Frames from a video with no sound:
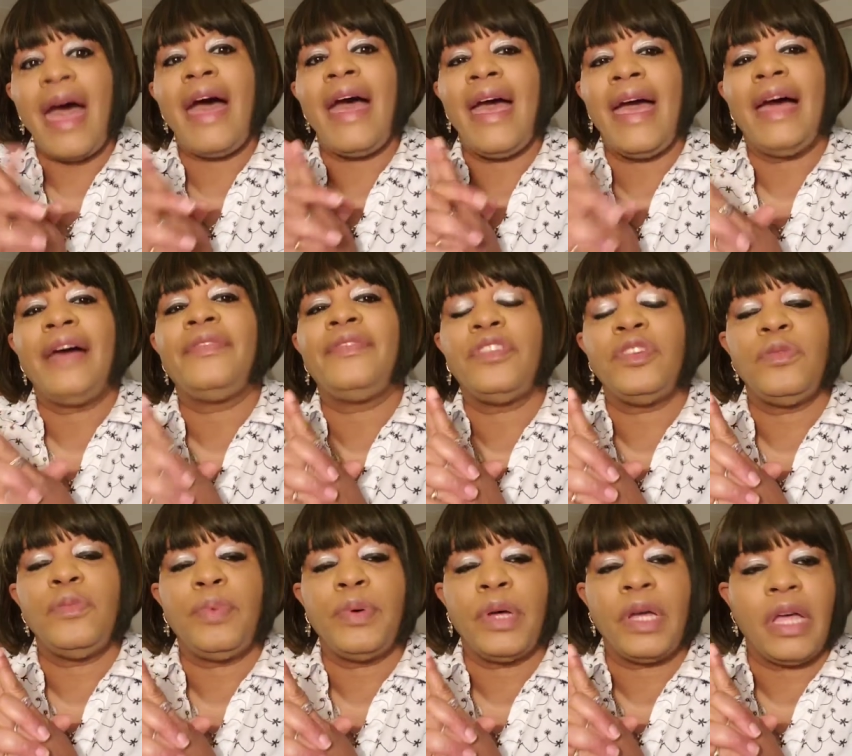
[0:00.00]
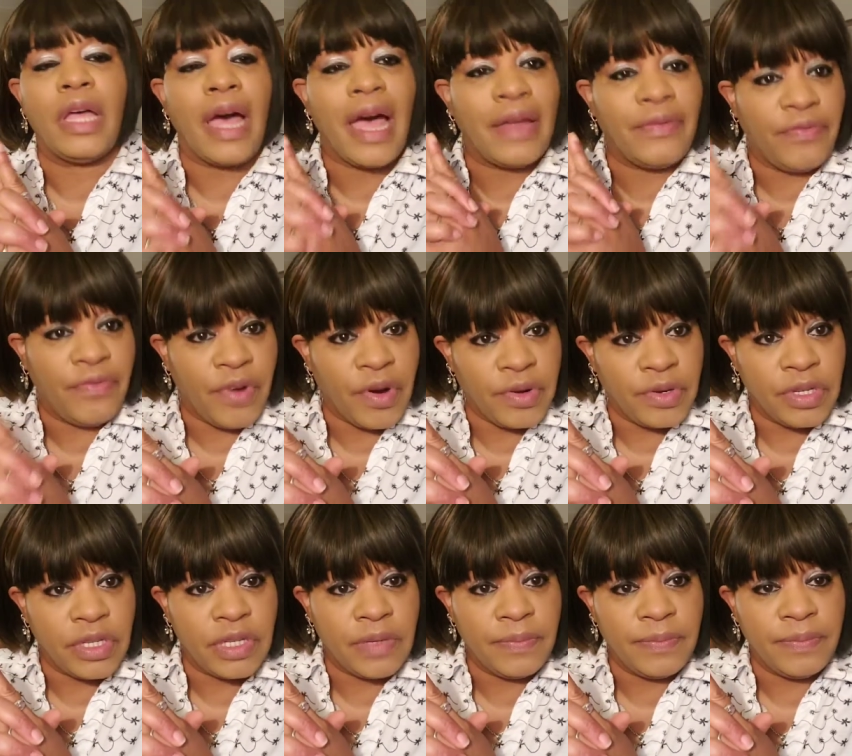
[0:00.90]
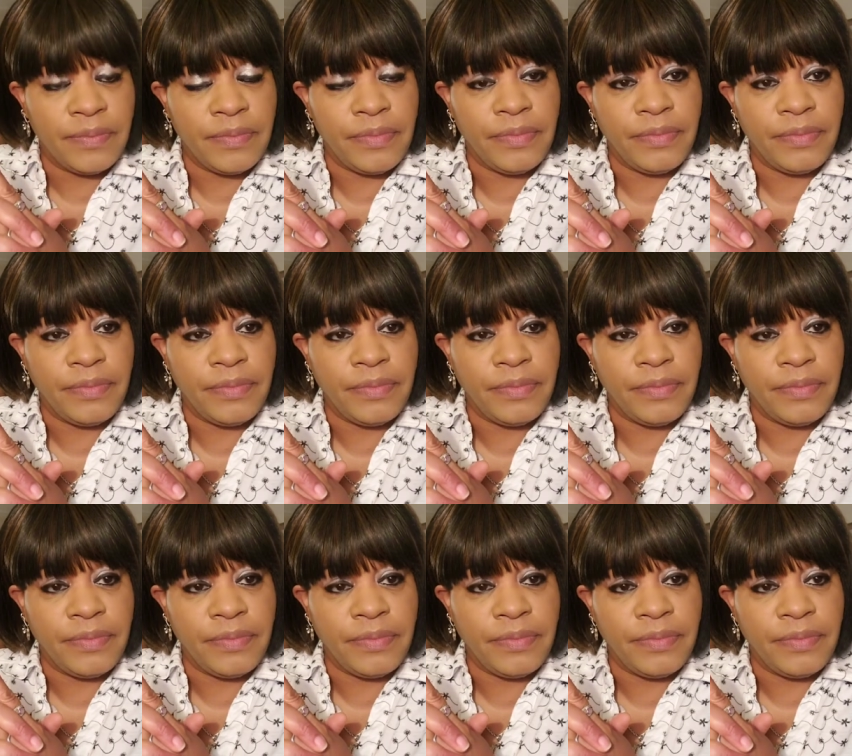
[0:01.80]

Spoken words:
I have to put God first.